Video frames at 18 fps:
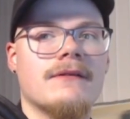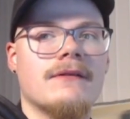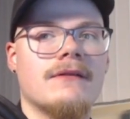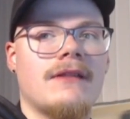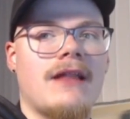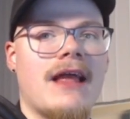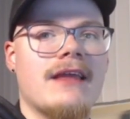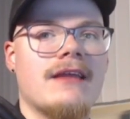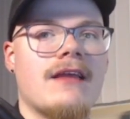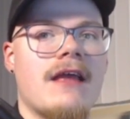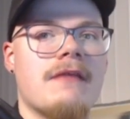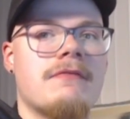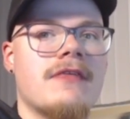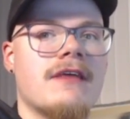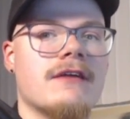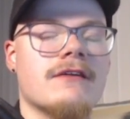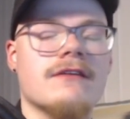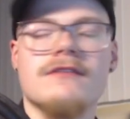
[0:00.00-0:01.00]
Like
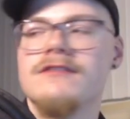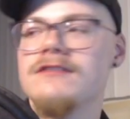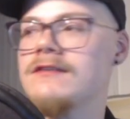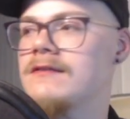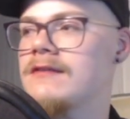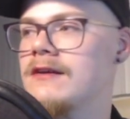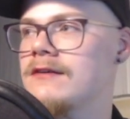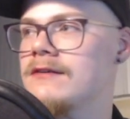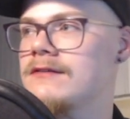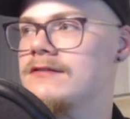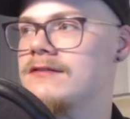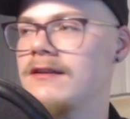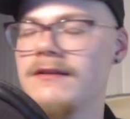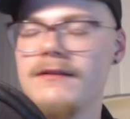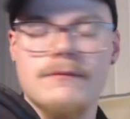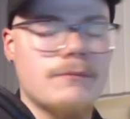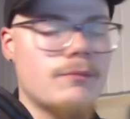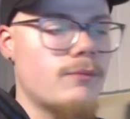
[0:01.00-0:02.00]
there's a
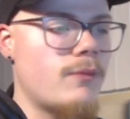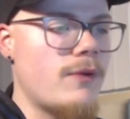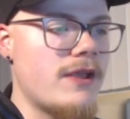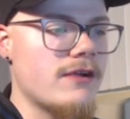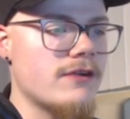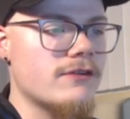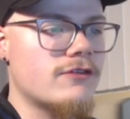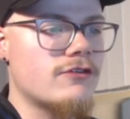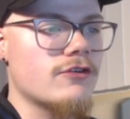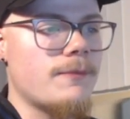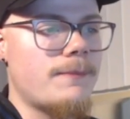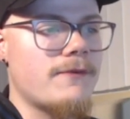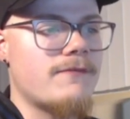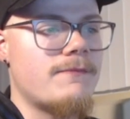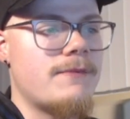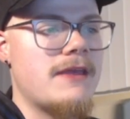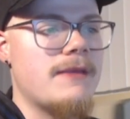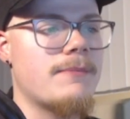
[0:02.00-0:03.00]
weird group
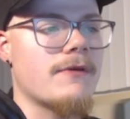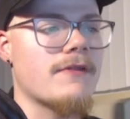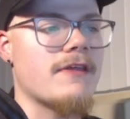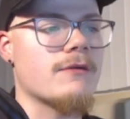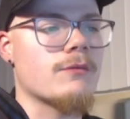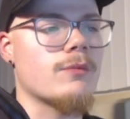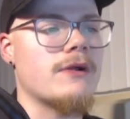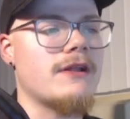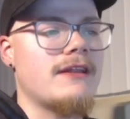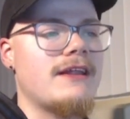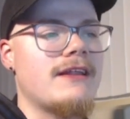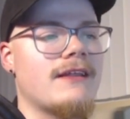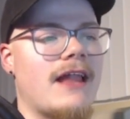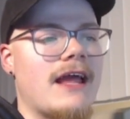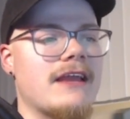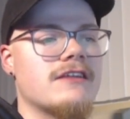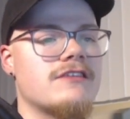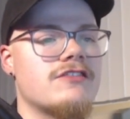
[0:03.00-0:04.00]
of people that really
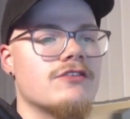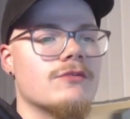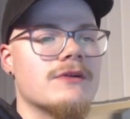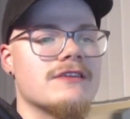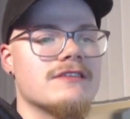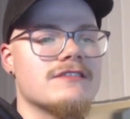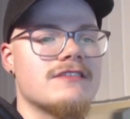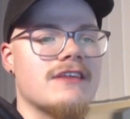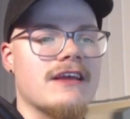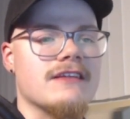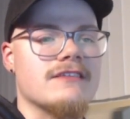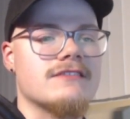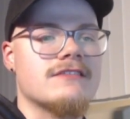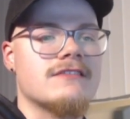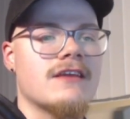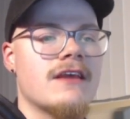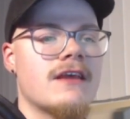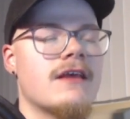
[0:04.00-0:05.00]
like to
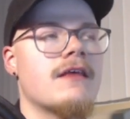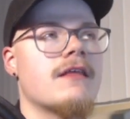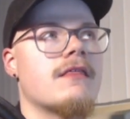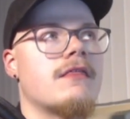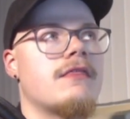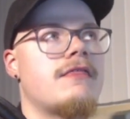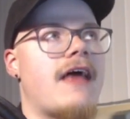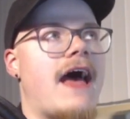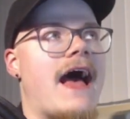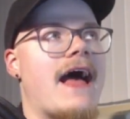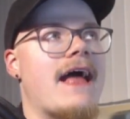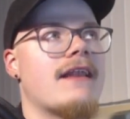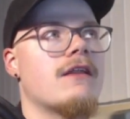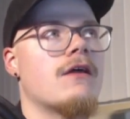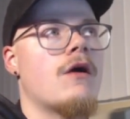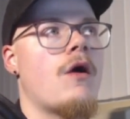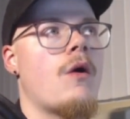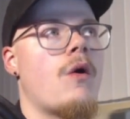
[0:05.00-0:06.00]
insist that
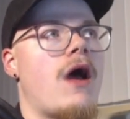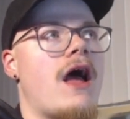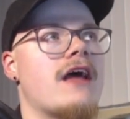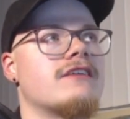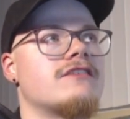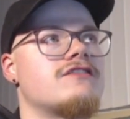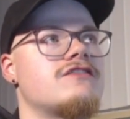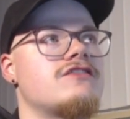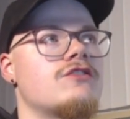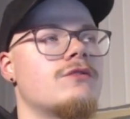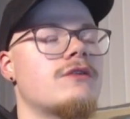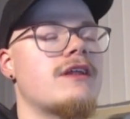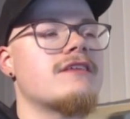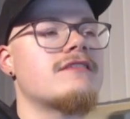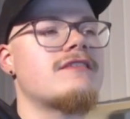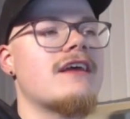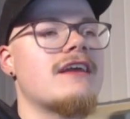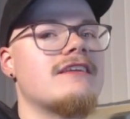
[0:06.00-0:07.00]
as soon
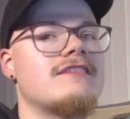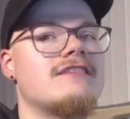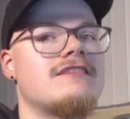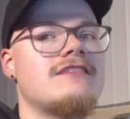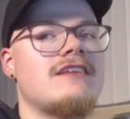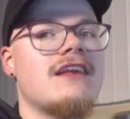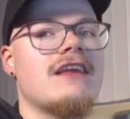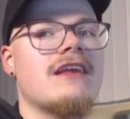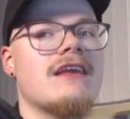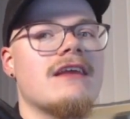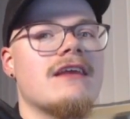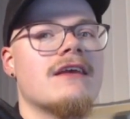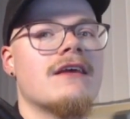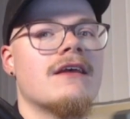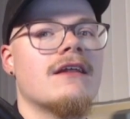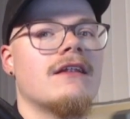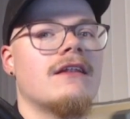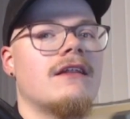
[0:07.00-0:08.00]
as they see
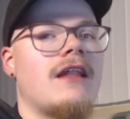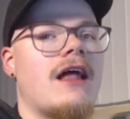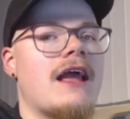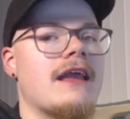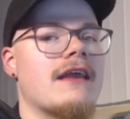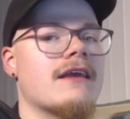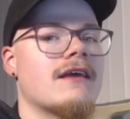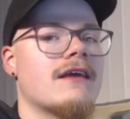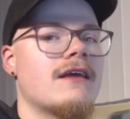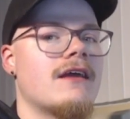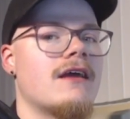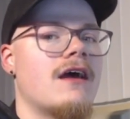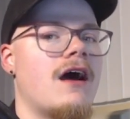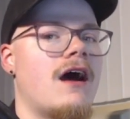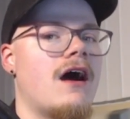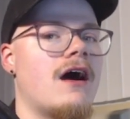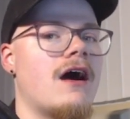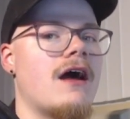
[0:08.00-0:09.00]
like
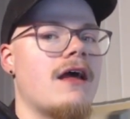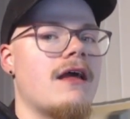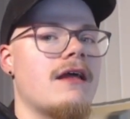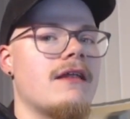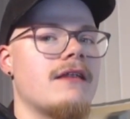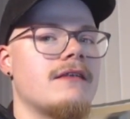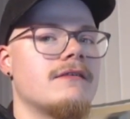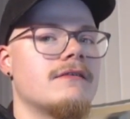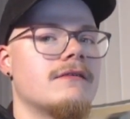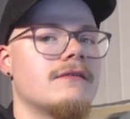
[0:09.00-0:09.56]
an